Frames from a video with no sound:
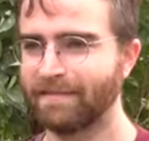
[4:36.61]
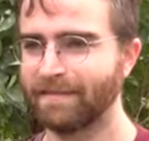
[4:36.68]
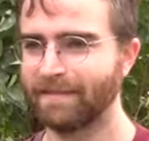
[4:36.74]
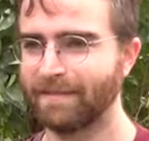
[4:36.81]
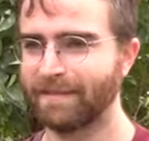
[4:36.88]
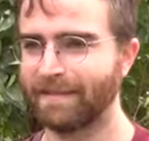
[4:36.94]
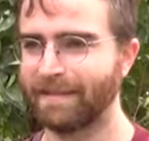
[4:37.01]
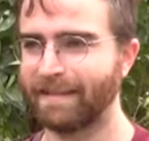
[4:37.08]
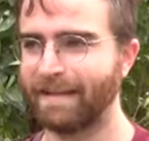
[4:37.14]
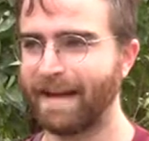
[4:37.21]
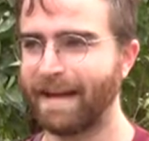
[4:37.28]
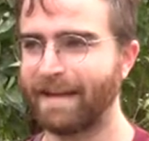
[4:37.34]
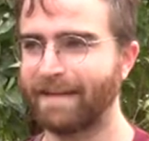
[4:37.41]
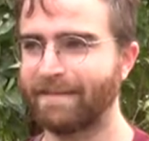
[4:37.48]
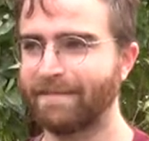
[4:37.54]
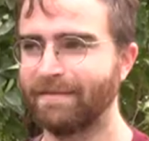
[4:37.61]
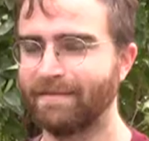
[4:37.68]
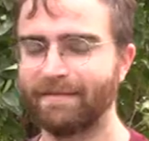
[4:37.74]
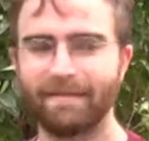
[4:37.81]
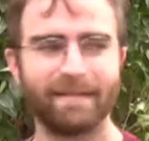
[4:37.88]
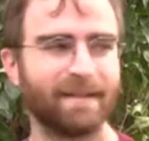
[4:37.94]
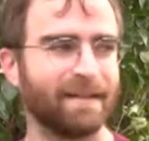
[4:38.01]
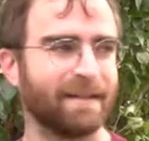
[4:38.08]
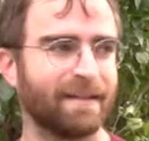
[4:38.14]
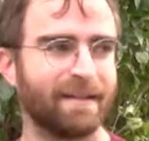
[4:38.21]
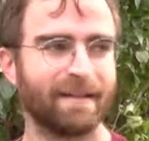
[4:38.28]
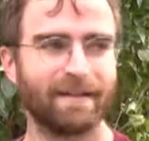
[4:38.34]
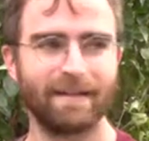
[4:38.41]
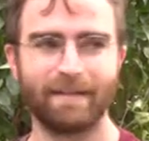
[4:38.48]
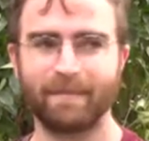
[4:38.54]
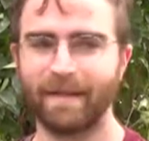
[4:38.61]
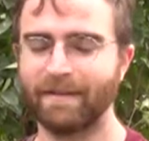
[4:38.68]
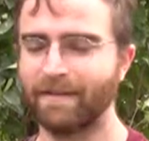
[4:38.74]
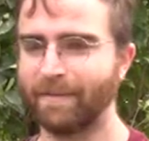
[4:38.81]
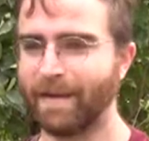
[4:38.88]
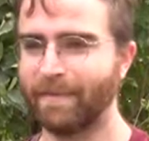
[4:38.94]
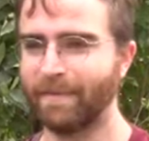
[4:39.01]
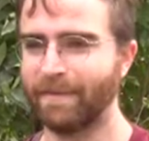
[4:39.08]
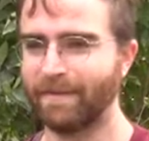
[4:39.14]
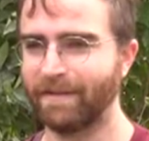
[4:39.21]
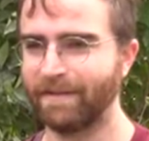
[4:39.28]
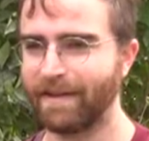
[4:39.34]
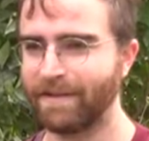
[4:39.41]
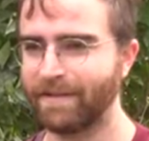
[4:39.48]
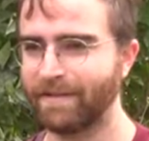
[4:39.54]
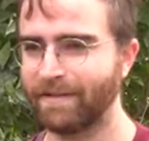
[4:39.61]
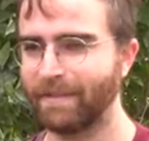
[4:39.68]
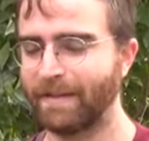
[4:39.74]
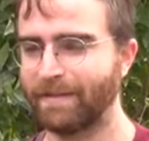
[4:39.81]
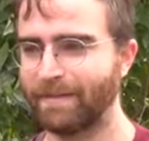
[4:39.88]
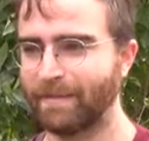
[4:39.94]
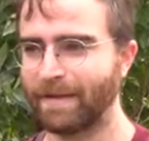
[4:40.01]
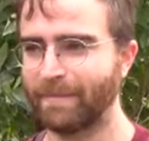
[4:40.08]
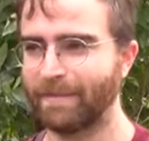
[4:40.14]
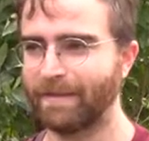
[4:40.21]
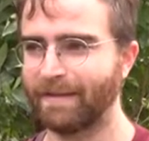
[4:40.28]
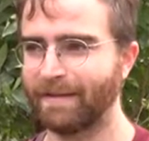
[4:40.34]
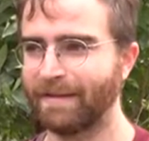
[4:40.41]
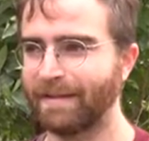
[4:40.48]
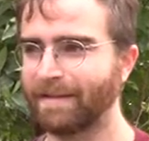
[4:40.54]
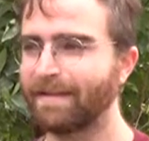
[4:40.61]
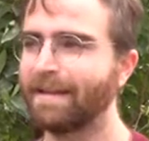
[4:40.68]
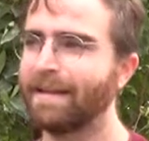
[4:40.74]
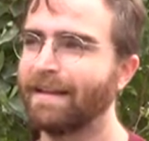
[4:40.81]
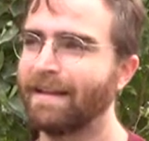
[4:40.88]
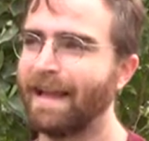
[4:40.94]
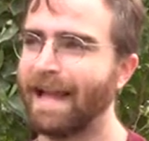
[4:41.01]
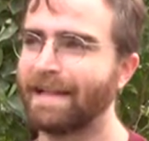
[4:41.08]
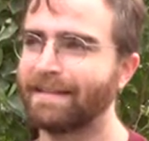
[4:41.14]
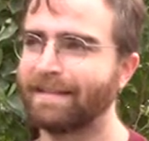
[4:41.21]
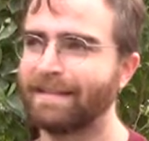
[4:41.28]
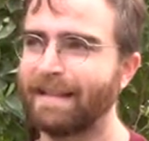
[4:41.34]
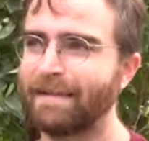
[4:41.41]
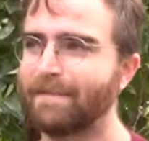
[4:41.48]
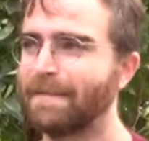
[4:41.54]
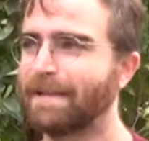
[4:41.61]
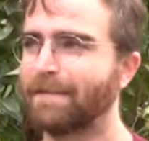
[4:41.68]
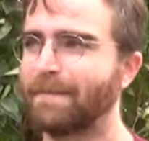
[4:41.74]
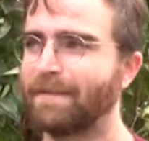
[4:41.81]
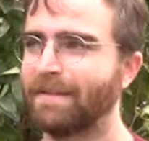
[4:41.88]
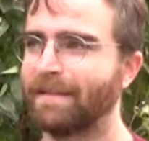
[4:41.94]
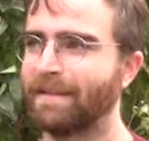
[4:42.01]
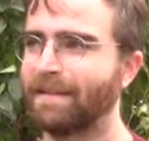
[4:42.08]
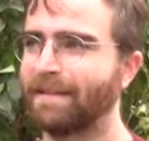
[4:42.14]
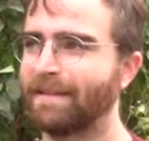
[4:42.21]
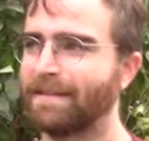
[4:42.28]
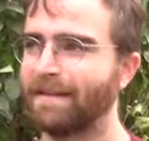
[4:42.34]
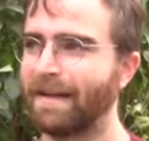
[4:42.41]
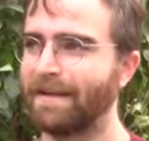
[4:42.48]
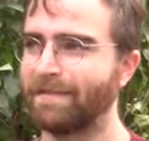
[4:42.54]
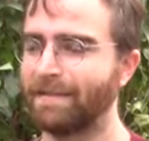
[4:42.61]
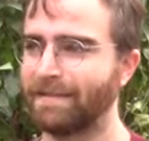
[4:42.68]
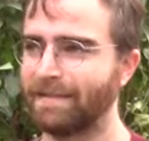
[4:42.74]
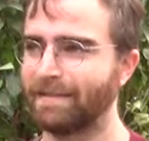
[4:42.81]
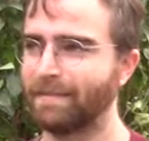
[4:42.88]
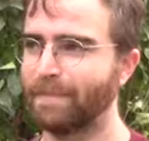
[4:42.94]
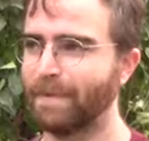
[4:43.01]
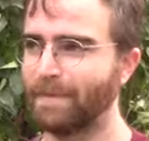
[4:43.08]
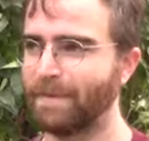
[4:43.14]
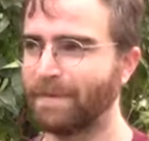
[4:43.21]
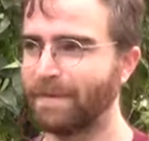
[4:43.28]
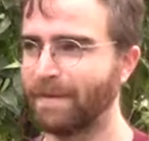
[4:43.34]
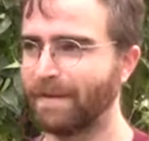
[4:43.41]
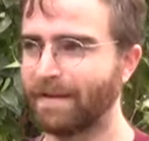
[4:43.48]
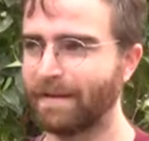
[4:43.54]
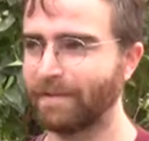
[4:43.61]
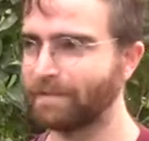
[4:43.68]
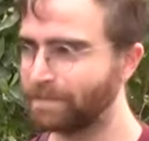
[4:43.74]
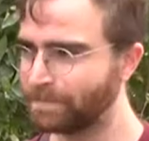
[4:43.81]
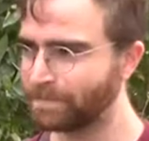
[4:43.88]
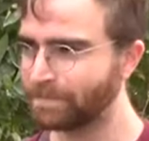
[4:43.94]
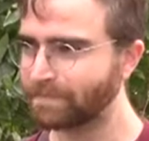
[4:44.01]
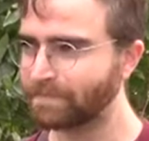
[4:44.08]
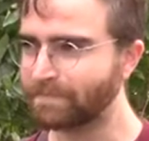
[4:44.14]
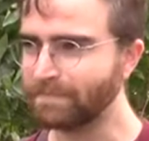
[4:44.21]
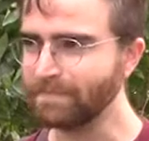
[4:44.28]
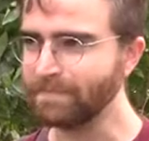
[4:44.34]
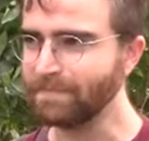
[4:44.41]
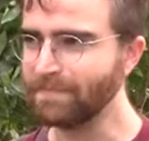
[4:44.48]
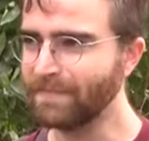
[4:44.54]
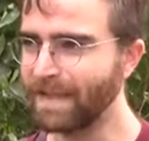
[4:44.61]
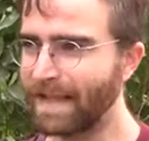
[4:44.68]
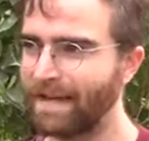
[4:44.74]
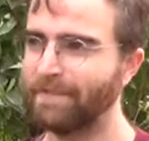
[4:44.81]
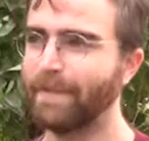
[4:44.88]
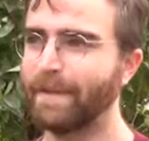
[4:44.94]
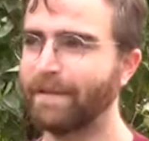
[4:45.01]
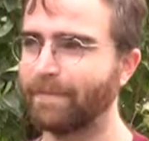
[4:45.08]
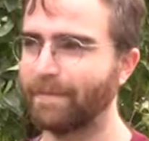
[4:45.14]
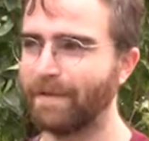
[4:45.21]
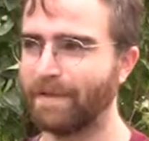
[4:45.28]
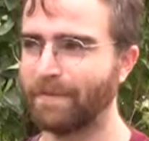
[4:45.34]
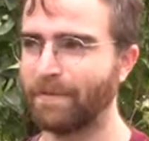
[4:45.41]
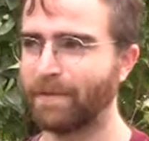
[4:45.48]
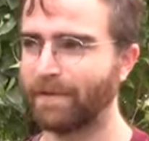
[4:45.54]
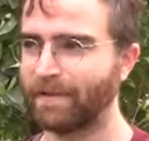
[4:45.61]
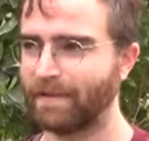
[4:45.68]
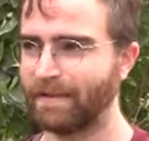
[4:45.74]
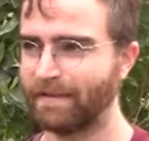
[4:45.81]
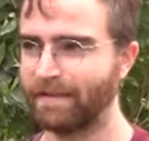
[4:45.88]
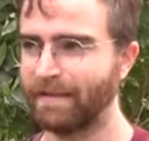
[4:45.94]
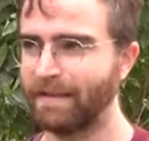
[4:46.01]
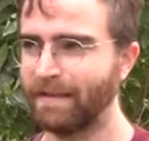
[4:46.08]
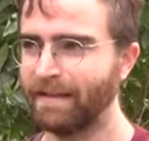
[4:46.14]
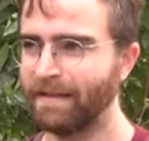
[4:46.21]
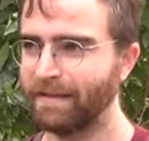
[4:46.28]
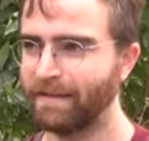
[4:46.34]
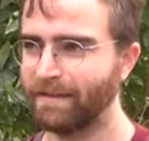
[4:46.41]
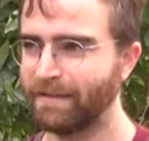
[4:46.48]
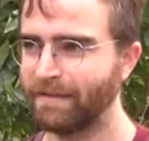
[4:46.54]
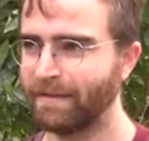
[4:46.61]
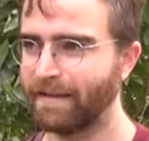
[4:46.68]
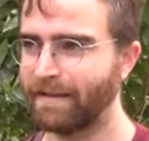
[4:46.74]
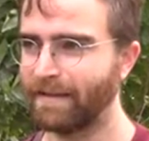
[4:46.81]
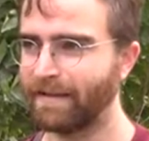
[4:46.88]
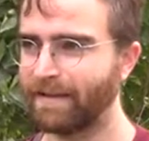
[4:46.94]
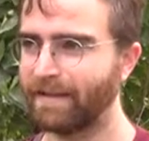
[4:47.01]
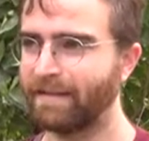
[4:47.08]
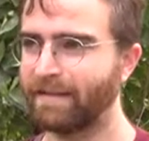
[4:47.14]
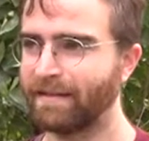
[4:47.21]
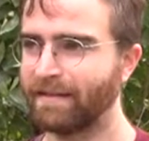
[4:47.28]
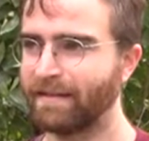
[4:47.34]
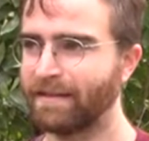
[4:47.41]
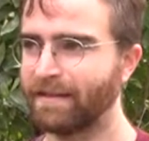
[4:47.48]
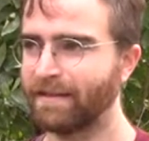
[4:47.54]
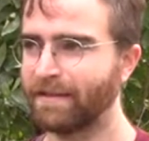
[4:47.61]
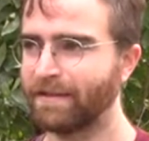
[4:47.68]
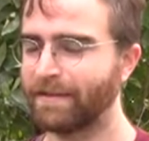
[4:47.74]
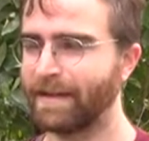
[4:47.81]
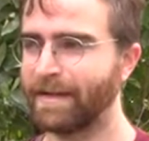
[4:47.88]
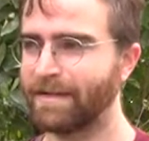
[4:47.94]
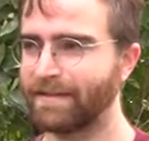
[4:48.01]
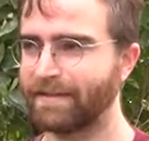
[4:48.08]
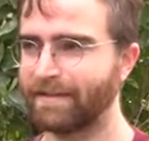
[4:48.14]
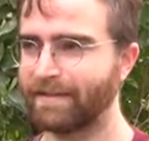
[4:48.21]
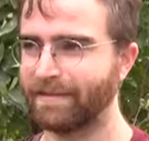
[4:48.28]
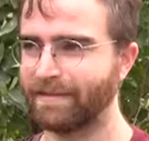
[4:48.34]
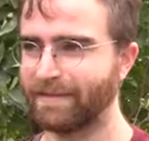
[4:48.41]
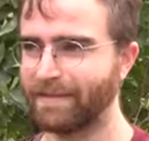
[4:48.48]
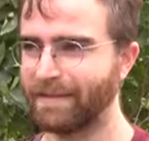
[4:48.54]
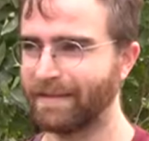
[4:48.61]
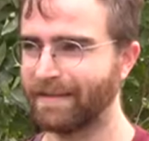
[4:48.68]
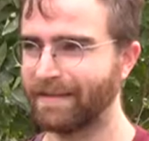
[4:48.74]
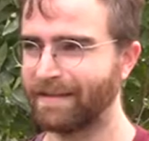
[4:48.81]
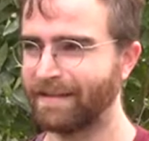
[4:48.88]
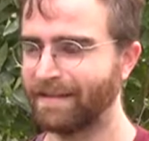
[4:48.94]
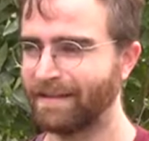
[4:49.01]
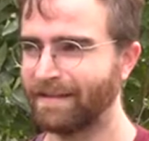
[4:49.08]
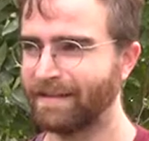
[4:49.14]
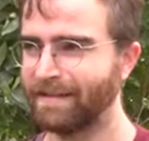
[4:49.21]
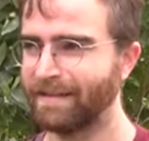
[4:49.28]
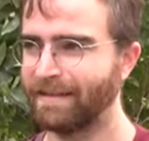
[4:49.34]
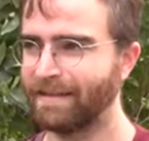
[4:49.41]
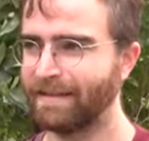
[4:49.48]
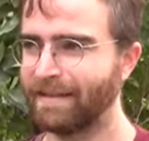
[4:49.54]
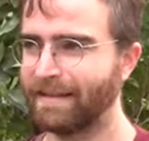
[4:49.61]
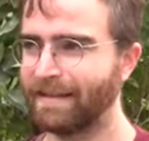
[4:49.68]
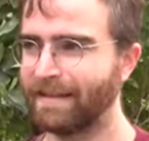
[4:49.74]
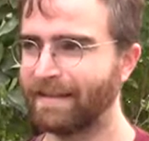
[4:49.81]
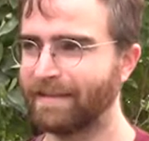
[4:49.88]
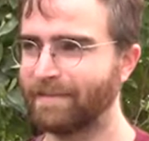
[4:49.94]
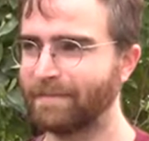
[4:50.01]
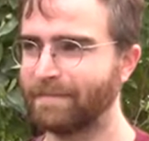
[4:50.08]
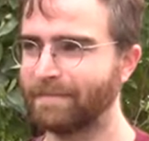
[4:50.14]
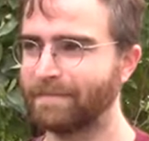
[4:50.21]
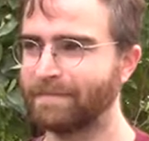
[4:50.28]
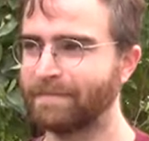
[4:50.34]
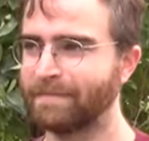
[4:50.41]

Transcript: was that I could be remembered or I should be remembered. And then at the same time, you think you have these people who are have become immortal through their creations or um,